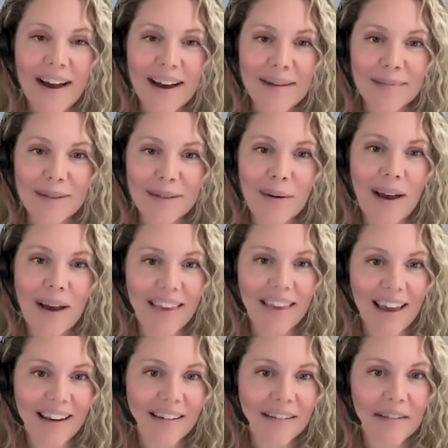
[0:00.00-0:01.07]
Um, so at
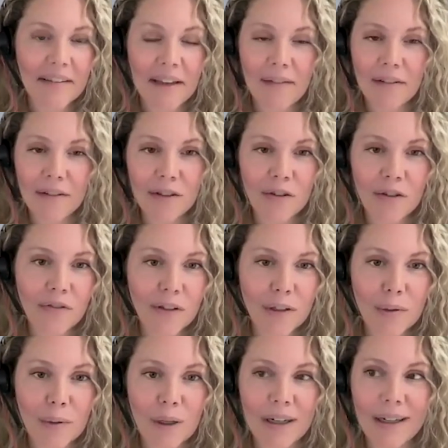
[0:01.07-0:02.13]
the end of the level two
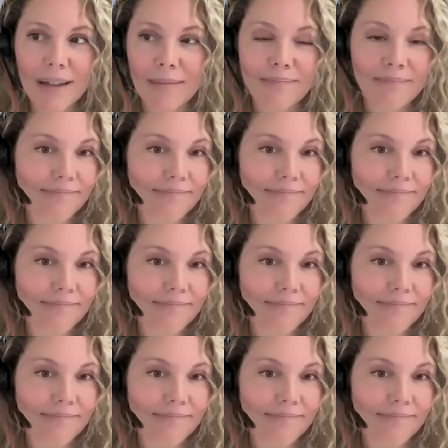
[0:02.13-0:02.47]
fieldwork,